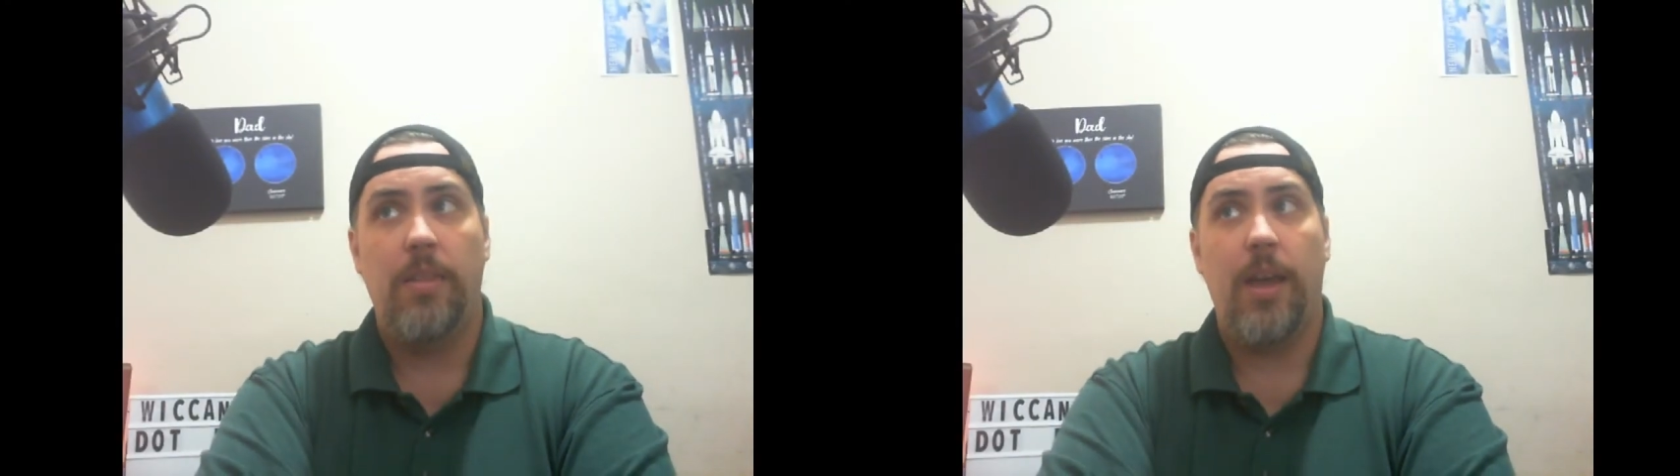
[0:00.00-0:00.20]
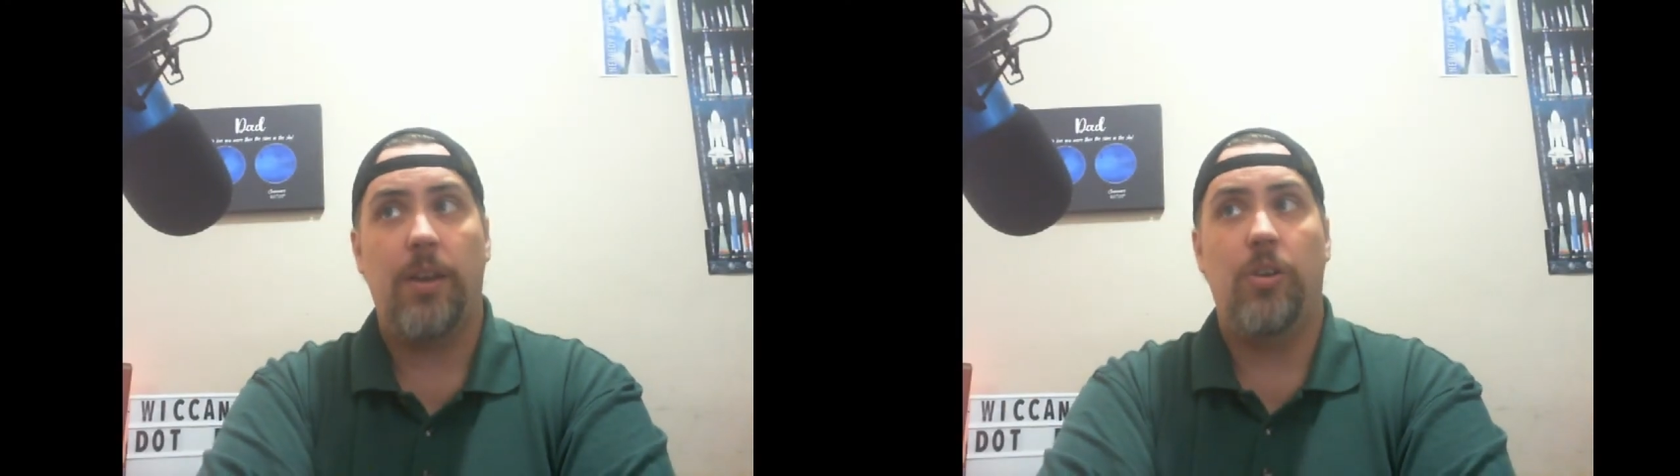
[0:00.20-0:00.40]

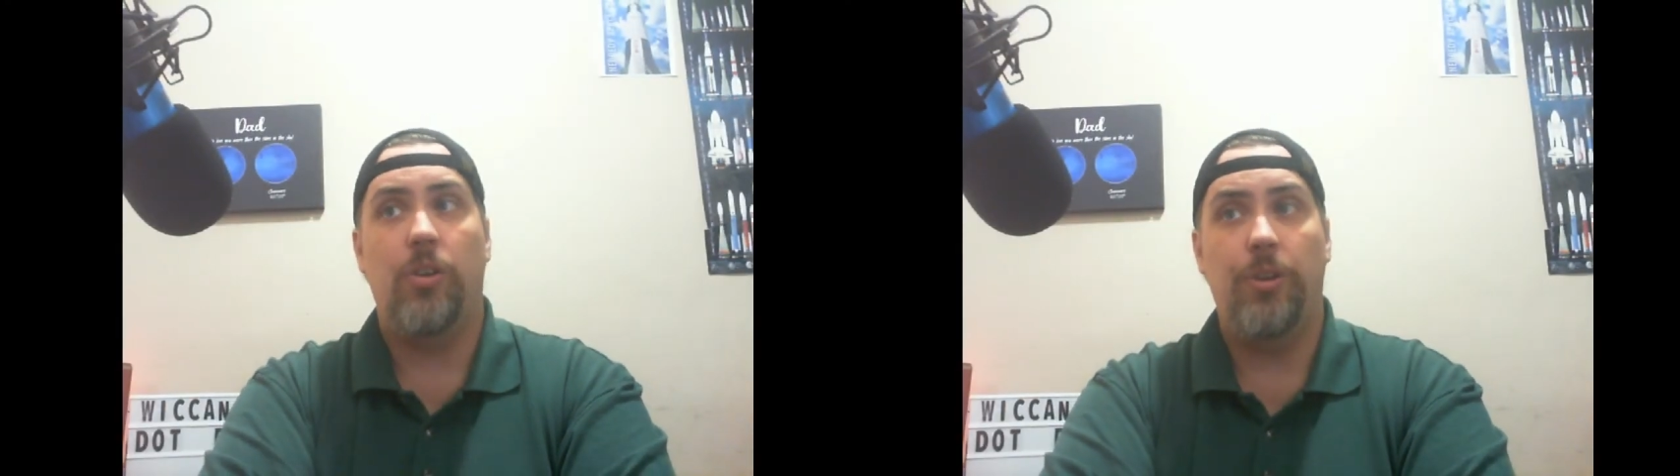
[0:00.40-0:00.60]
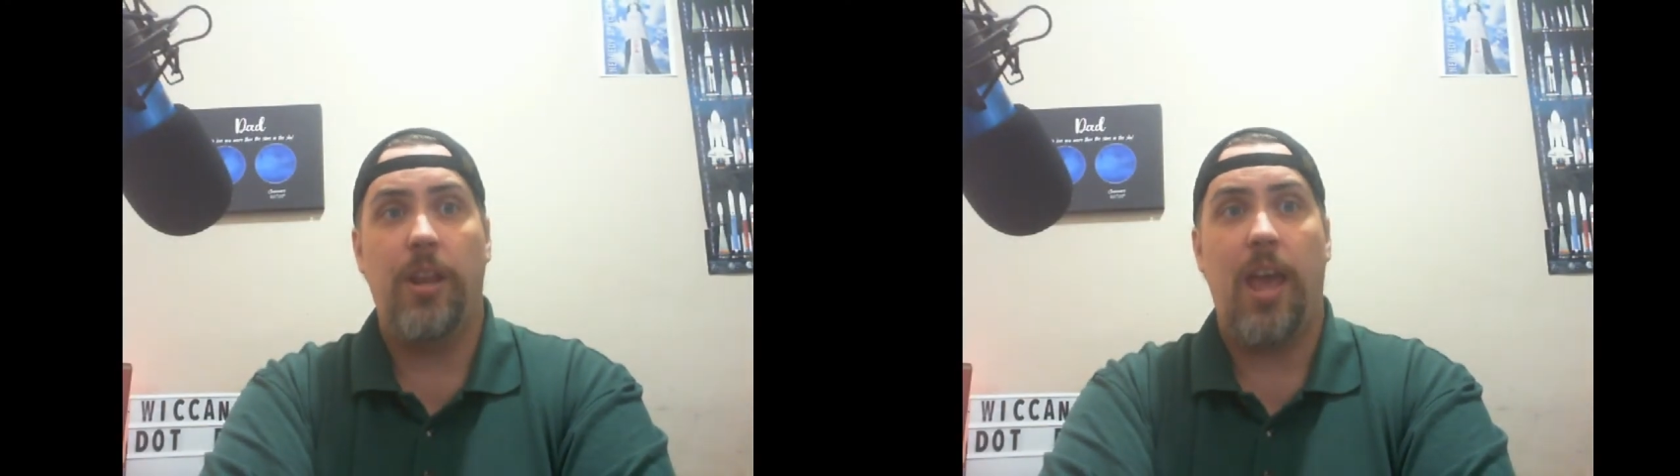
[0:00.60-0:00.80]
that
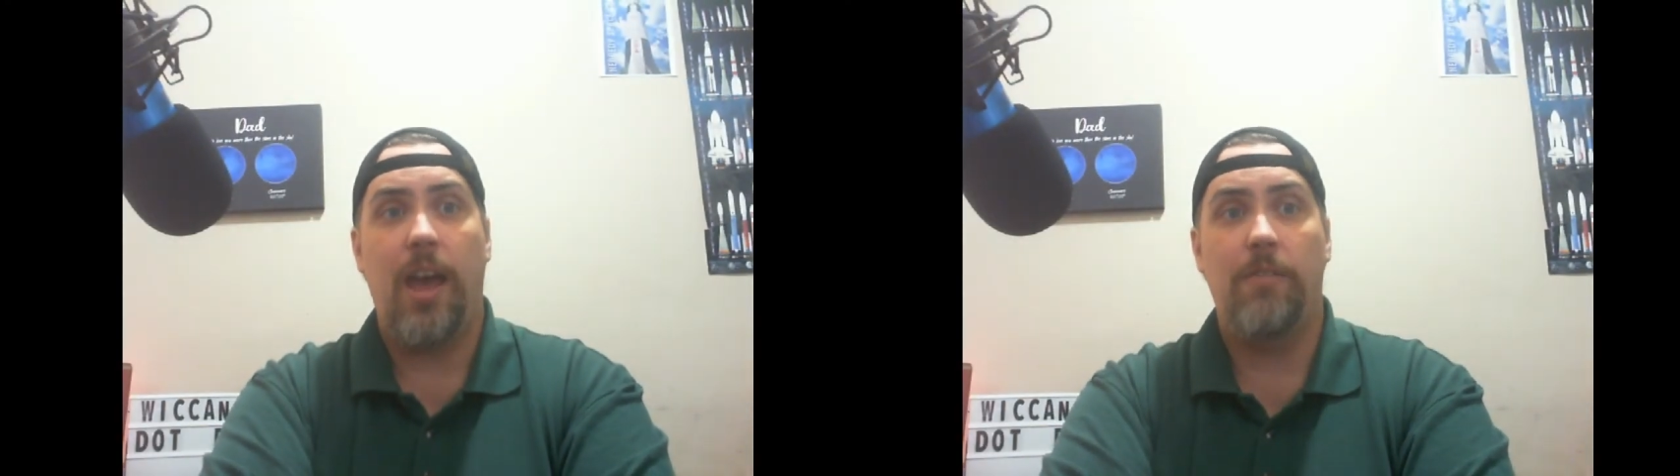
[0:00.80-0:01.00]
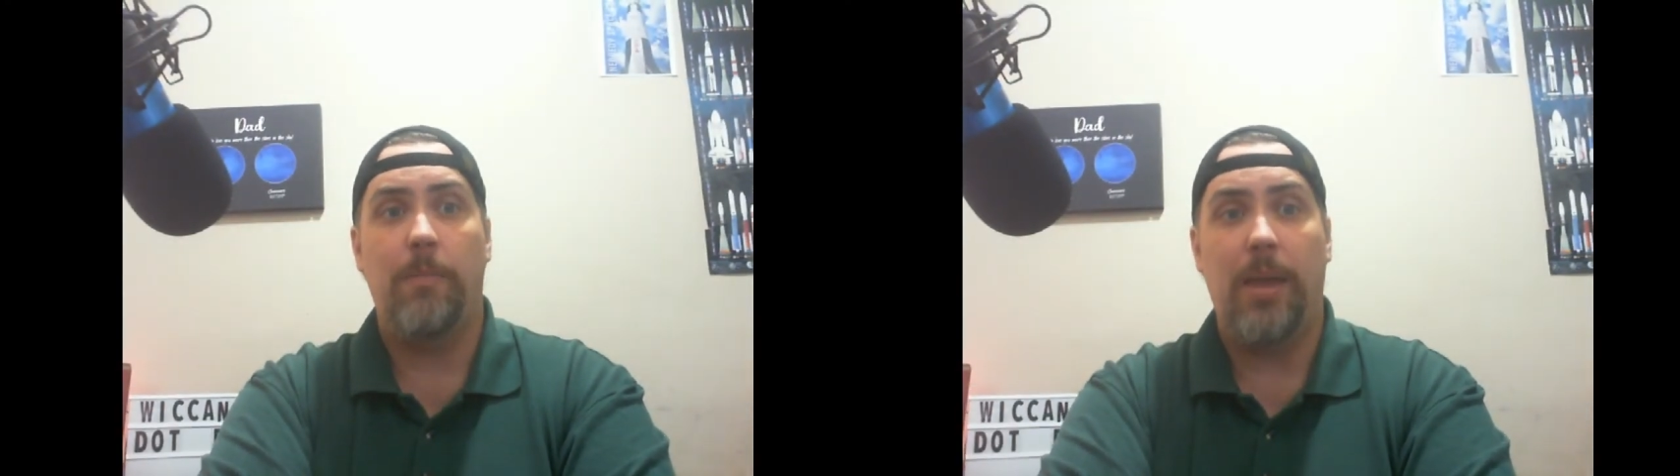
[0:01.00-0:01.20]
could
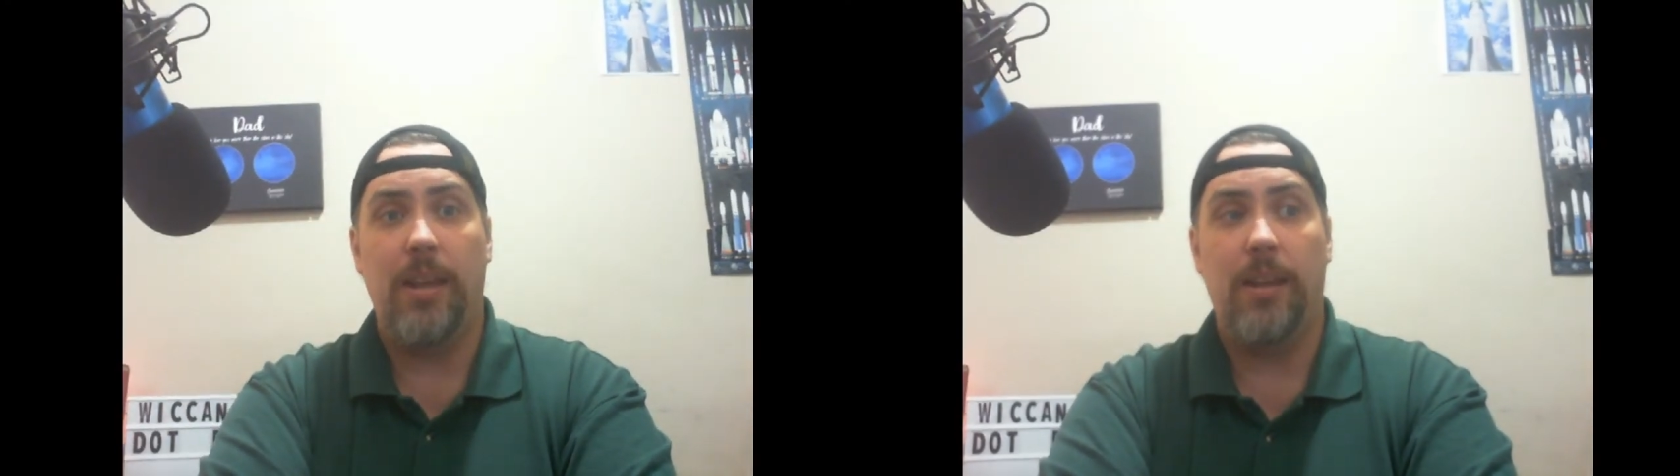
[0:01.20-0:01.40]
have made